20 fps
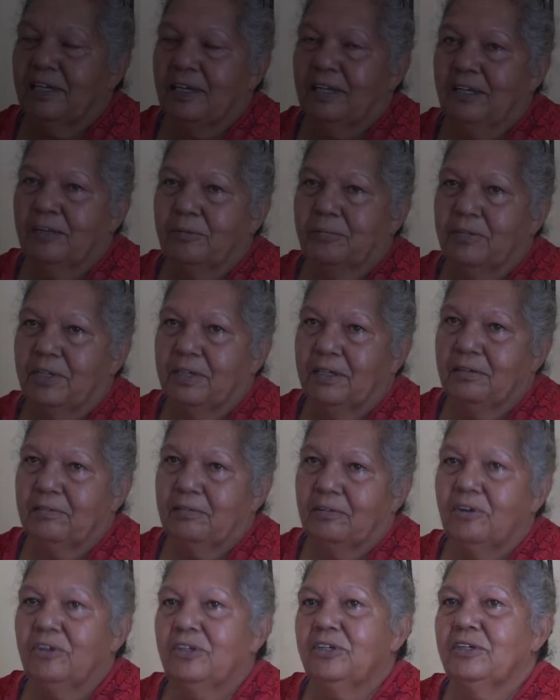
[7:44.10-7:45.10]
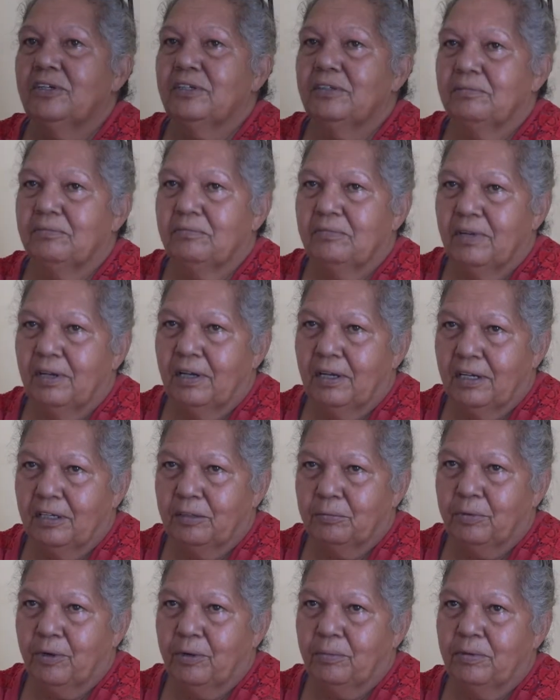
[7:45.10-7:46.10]
tell them that, oh, you got a
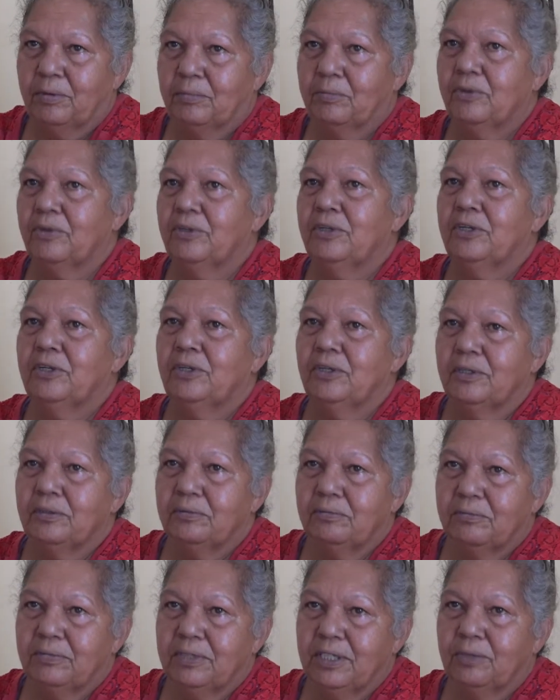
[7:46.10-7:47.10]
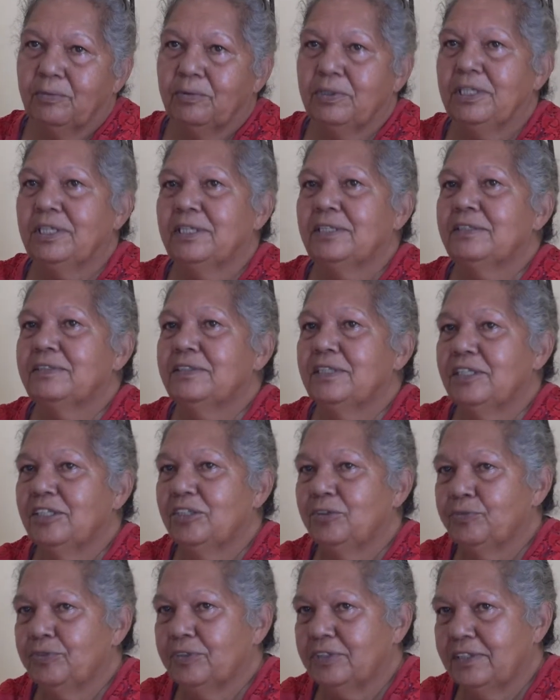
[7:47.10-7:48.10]
heart problem, or you got thing, we need to send
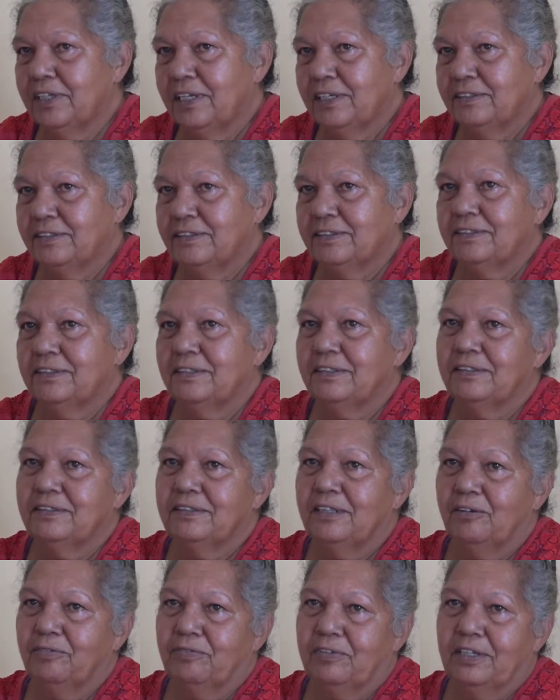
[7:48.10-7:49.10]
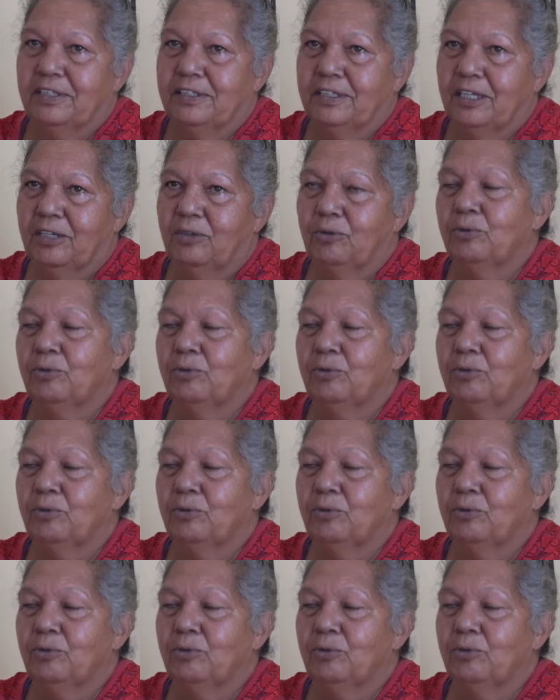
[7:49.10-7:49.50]
you for tests and stuff like that.